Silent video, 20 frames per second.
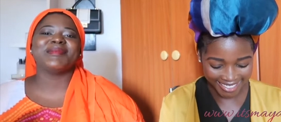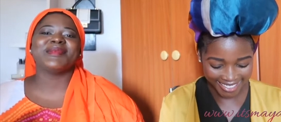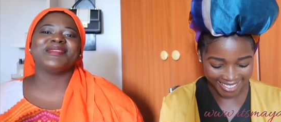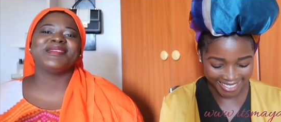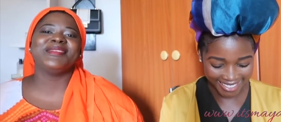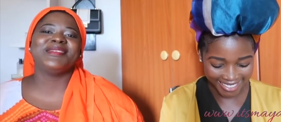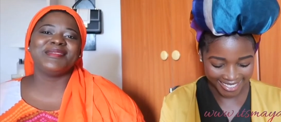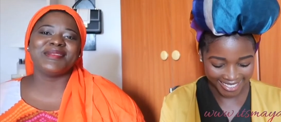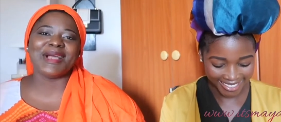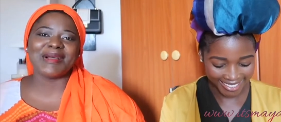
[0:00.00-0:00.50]

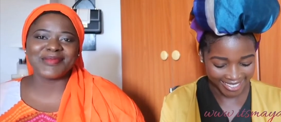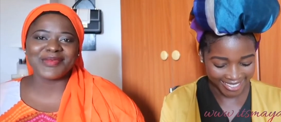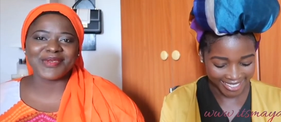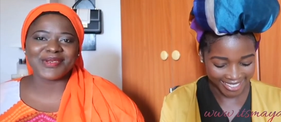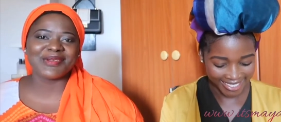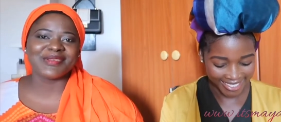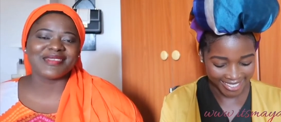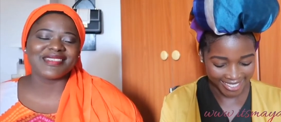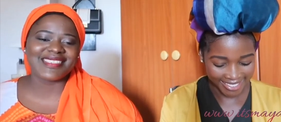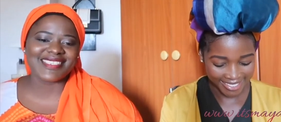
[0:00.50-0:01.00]

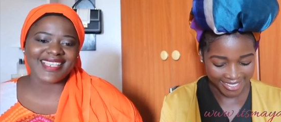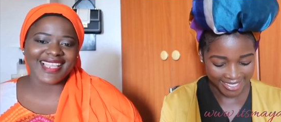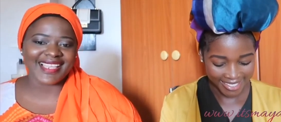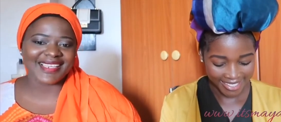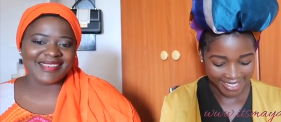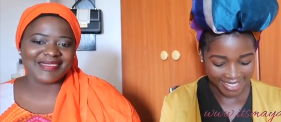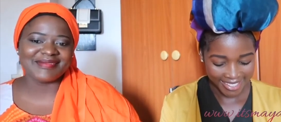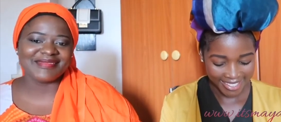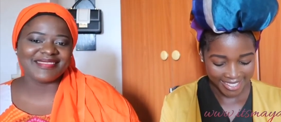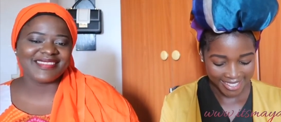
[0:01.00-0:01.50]
Speaker 1: I'm not on
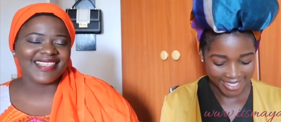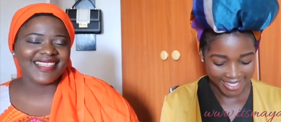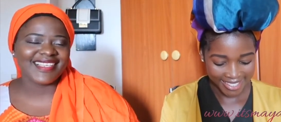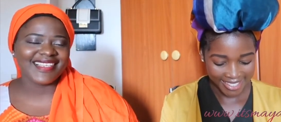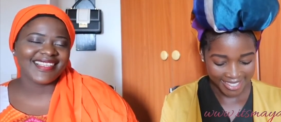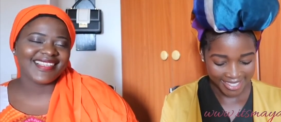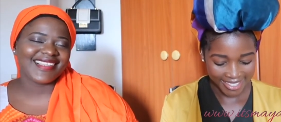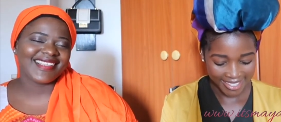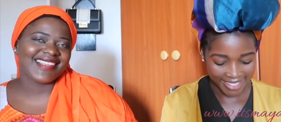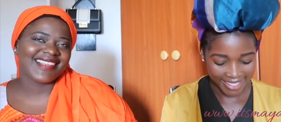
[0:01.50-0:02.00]
time.
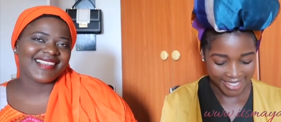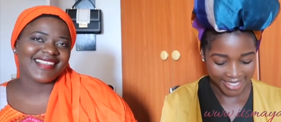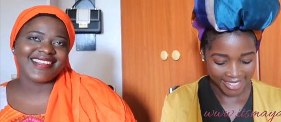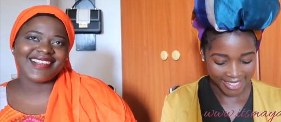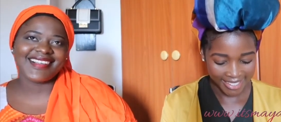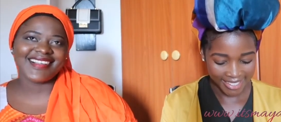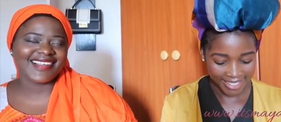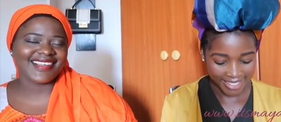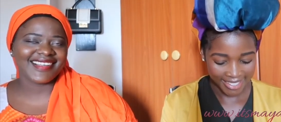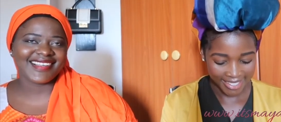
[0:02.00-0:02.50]

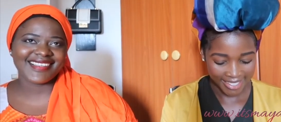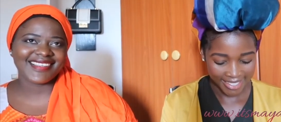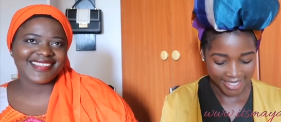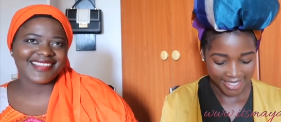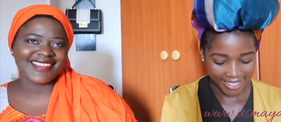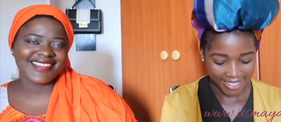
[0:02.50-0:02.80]
Ah,